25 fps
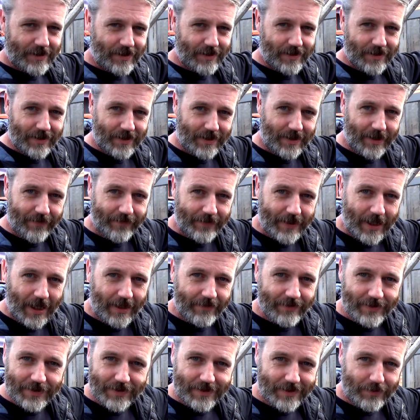a
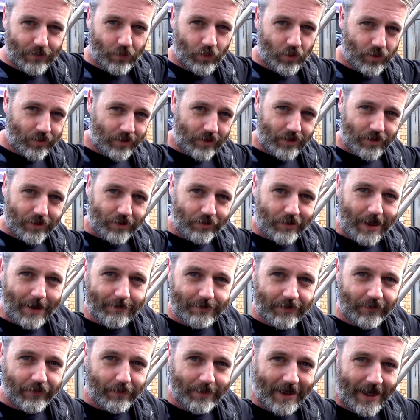leftover wood
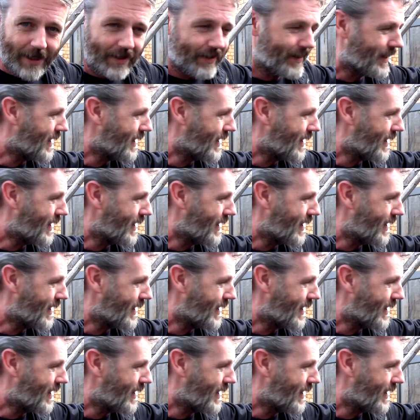scraps from out of